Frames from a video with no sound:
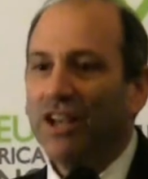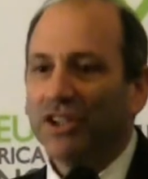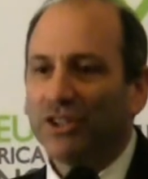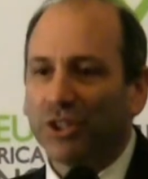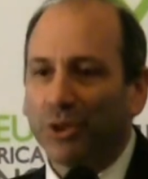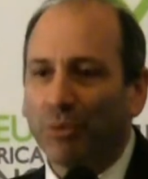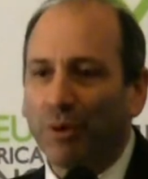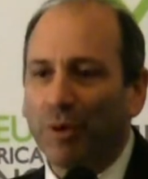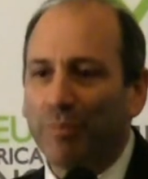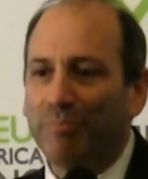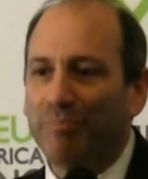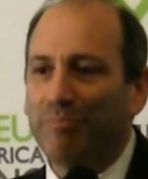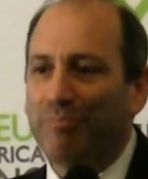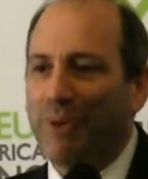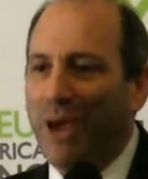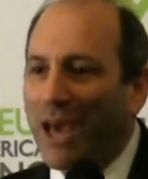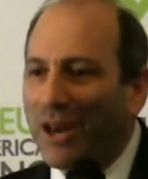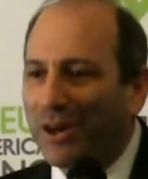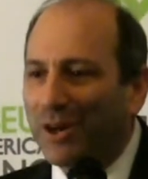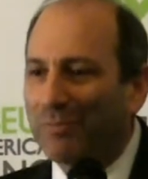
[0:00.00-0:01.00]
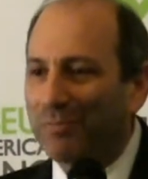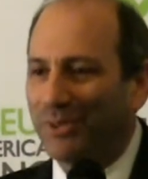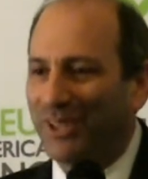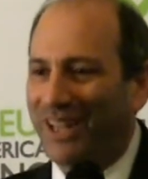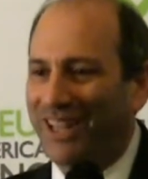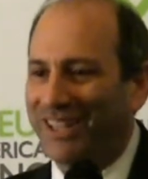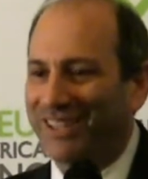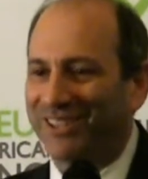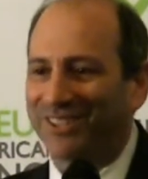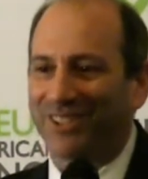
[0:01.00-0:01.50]
So, what better
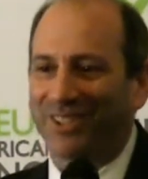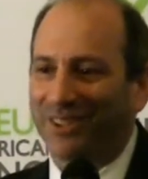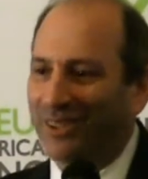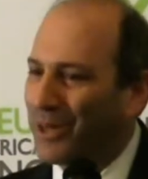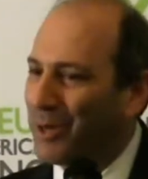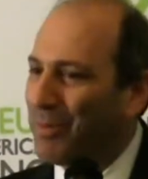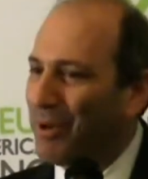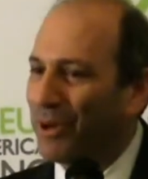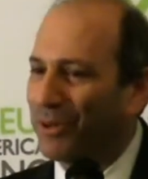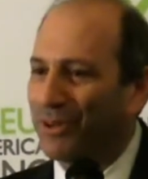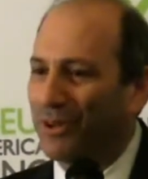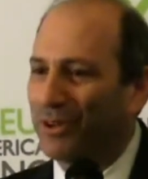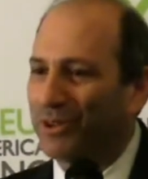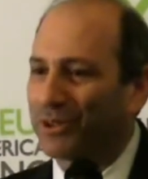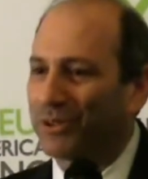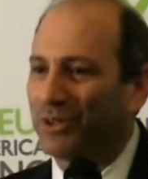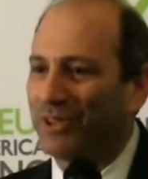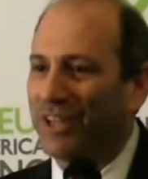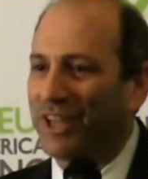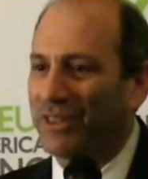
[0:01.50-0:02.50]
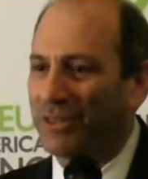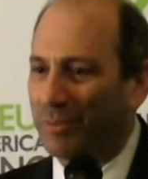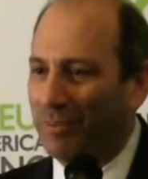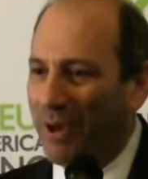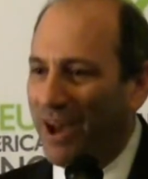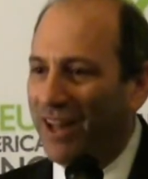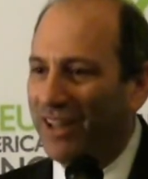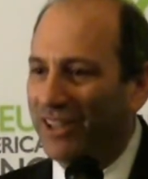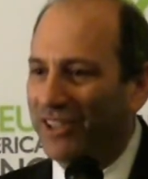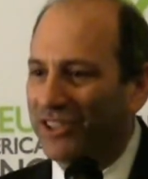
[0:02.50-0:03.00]
place to learn about cultural
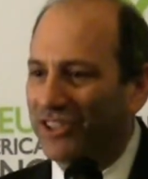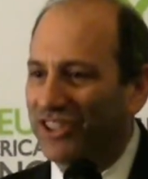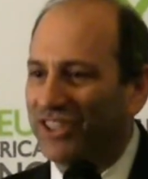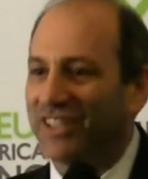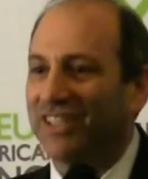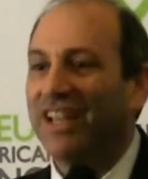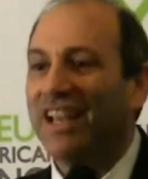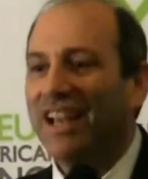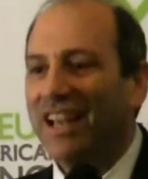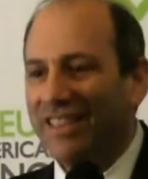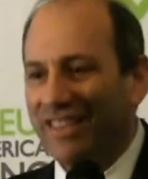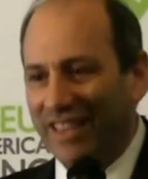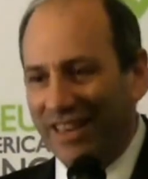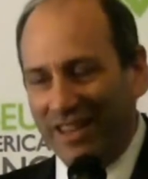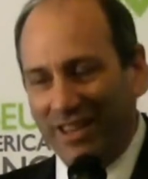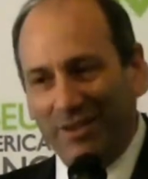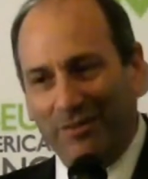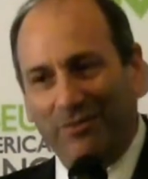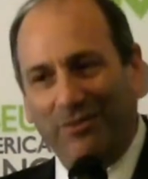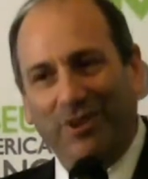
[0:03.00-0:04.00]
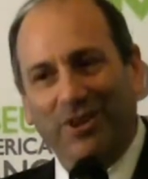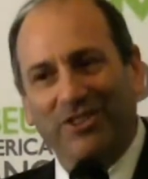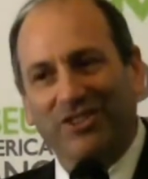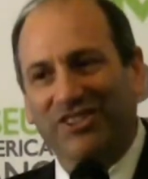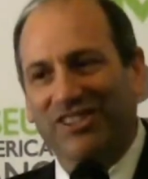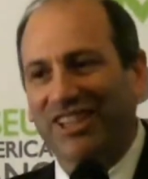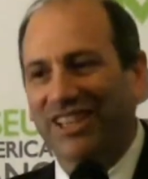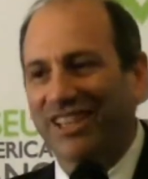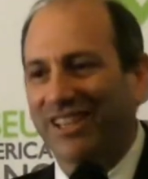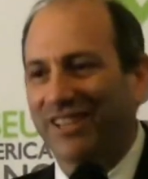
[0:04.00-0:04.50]
anthropology than in the front
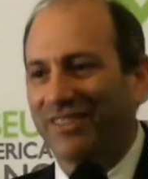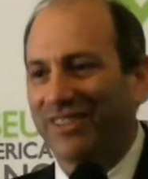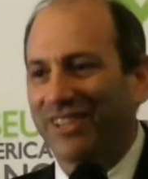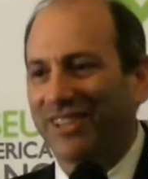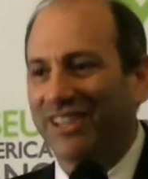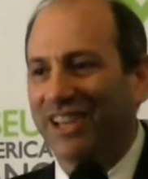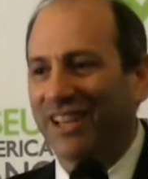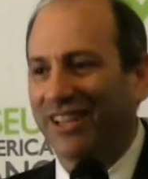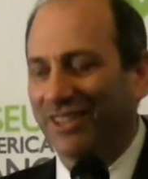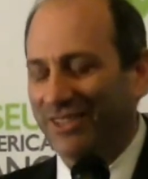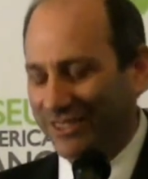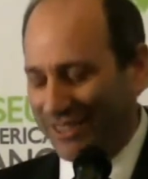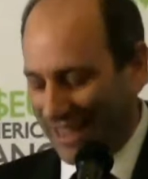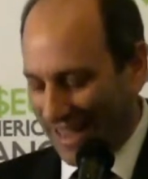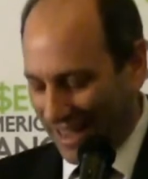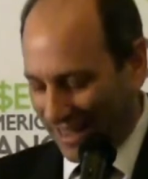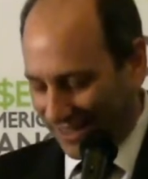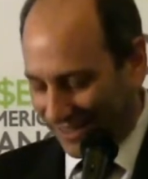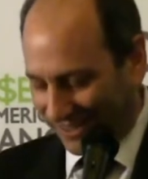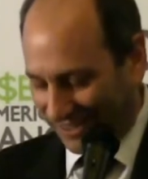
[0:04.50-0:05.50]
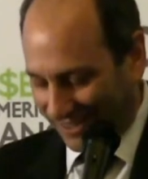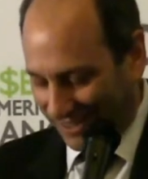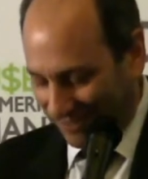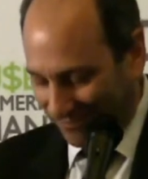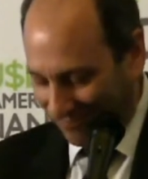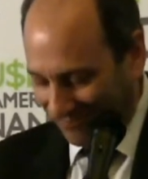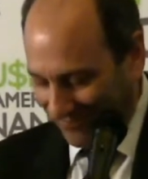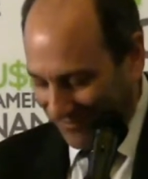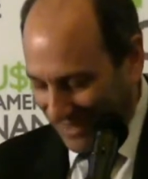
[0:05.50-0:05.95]
seat of a yellow taxi?